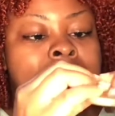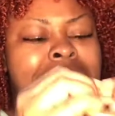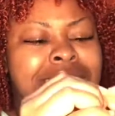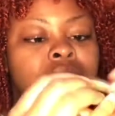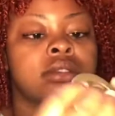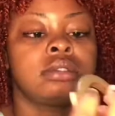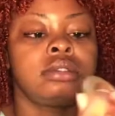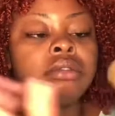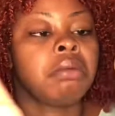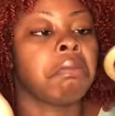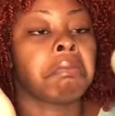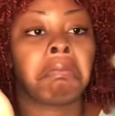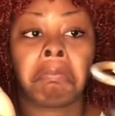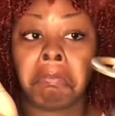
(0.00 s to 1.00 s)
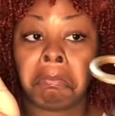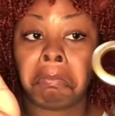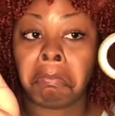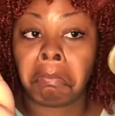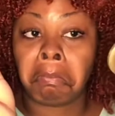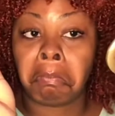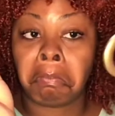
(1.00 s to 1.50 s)
but I purchased
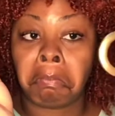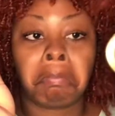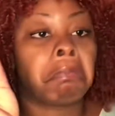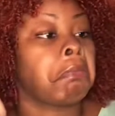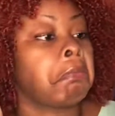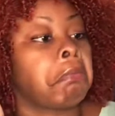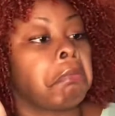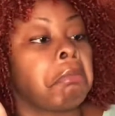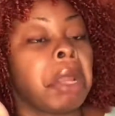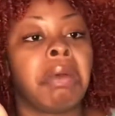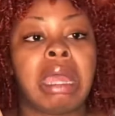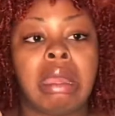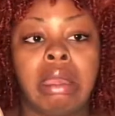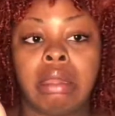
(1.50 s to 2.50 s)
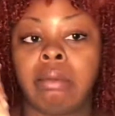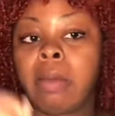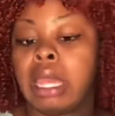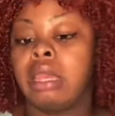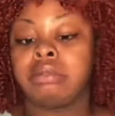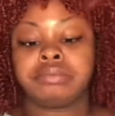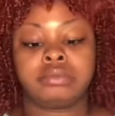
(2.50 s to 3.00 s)
a majority of my items from
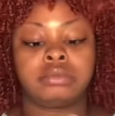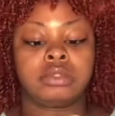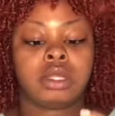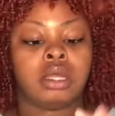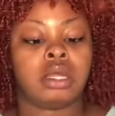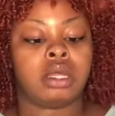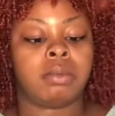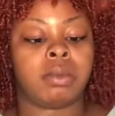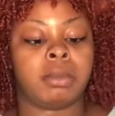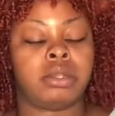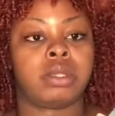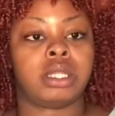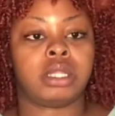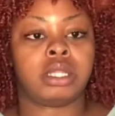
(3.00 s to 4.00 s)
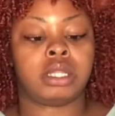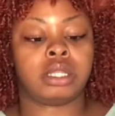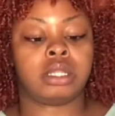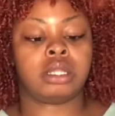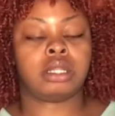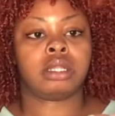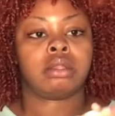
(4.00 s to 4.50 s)
Amazon, and I did
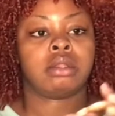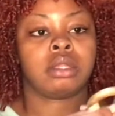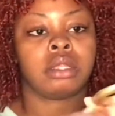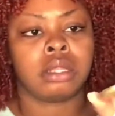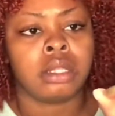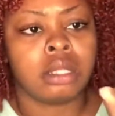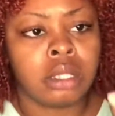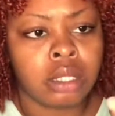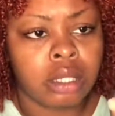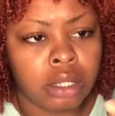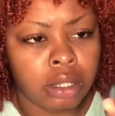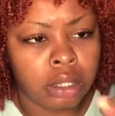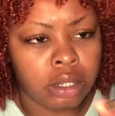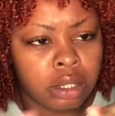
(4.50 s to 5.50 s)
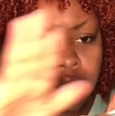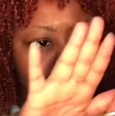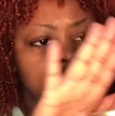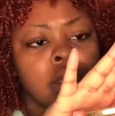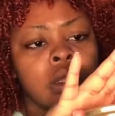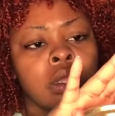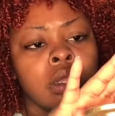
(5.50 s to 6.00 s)
go to
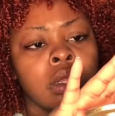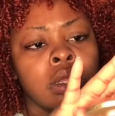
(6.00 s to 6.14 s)
Hobby